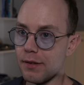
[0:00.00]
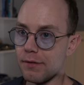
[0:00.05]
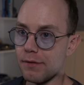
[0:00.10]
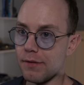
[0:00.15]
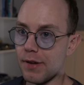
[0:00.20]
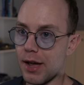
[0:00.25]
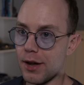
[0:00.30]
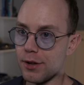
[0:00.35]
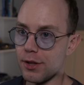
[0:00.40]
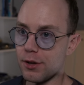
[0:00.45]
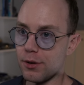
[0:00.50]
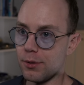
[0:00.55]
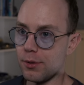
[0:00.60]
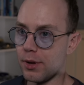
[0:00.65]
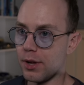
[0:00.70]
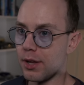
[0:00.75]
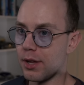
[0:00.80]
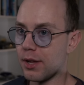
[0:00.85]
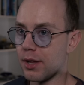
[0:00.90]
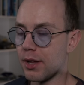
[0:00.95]
value,
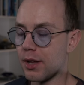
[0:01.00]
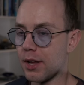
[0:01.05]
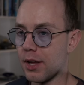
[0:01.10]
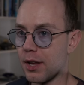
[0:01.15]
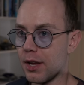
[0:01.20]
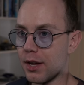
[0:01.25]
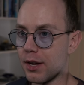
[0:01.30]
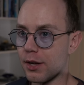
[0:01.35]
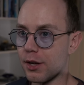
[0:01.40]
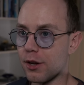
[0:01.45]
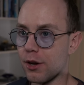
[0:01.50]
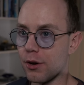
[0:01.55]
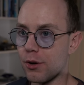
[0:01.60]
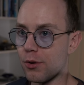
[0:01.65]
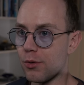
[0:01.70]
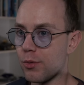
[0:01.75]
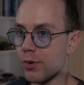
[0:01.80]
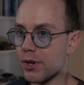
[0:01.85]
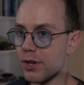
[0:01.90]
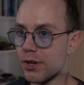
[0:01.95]

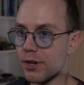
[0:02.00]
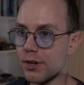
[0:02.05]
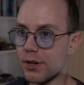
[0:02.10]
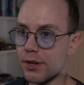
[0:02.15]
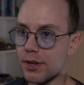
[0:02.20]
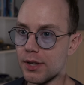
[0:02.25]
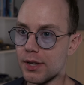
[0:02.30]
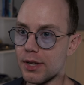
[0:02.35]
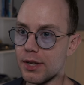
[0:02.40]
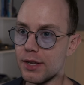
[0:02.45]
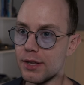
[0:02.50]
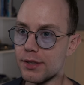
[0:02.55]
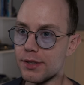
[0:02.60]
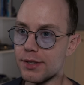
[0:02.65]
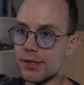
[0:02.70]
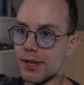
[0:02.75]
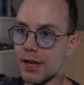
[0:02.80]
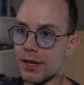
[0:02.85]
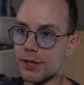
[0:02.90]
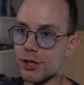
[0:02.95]
Go will
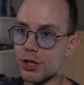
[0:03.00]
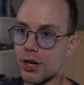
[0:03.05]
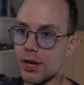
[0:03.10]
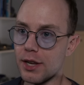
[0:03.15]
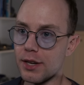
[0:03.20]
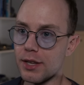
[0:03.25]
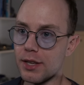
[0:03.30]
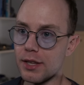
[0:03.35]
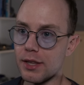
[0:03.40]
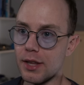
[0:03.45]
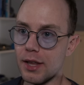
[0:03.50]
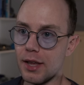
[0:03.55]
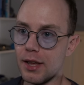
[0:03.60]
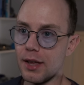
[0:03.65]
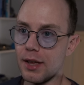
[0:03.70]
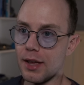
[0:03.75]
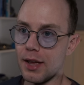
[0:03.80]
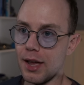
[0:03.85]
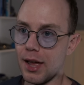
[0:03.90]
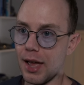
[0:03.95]
instantiate it
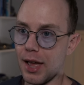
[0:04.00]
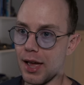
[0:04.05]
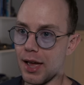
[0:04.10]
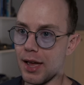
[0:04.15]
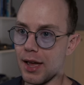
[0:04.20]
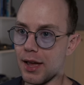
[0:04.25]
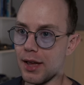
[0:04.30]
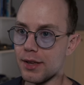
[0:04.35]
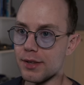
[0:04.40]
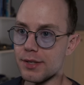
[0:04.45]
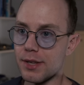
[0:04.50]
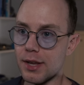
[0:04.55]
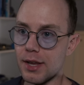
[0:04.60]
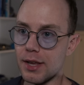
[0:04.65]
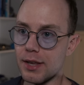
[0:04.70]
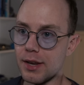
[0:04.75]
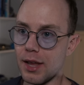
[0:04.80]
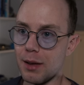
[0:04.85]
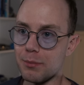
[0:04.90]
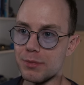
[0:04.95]
as
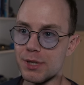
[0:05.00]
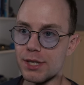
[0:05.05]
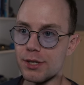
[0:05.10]
an empty